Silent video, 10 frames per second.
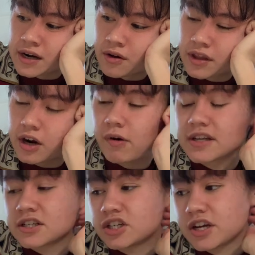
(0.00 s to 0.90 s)
I know that
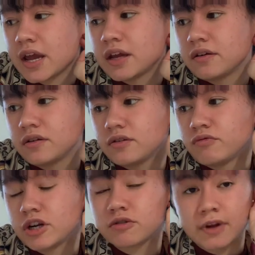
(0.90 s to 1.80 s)
Crescent Shay
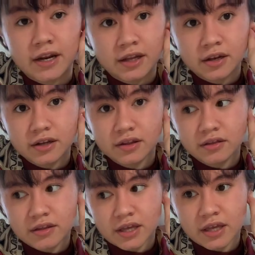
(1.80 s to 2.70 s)
recreated
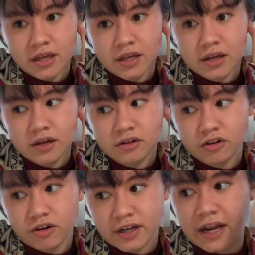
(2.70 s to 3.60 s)
the
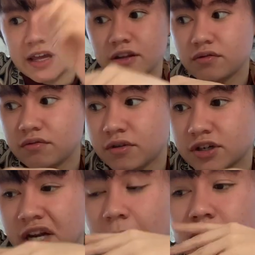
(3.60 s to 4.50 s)
look, and the
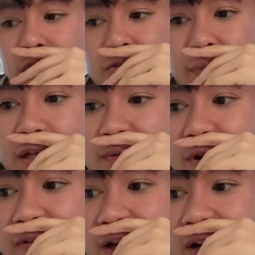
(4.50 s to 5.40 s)
shape really reminds me
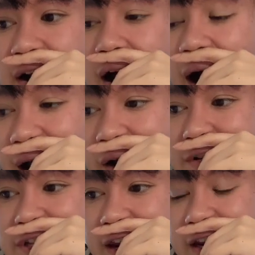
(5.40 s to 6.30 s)
of it. I
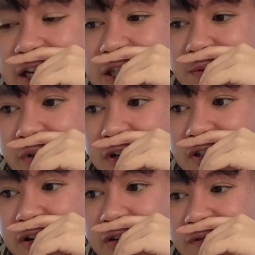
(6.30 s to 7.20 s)
was getting inspiration